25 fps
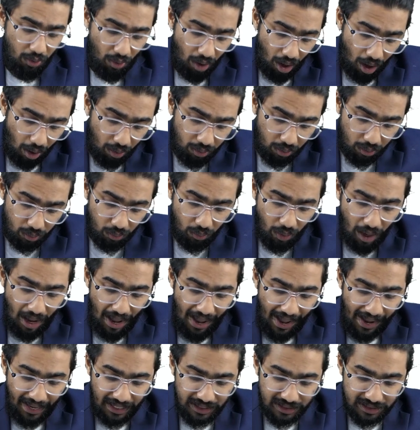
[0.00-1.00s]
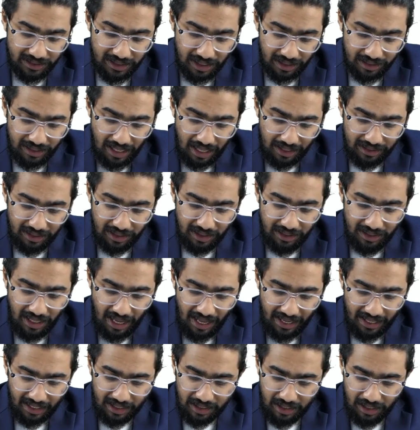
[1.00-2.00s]
have to answer that thing
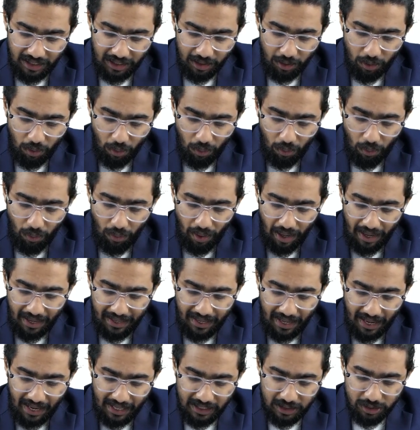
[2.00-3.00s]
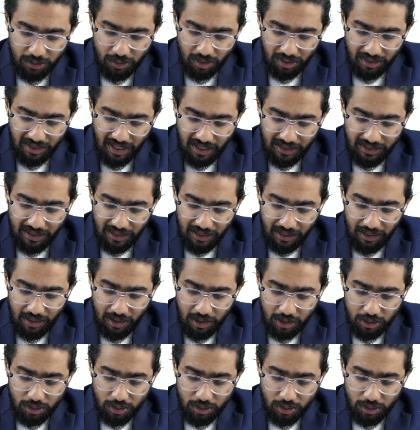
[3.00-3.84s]
directly. Go and answer that thing.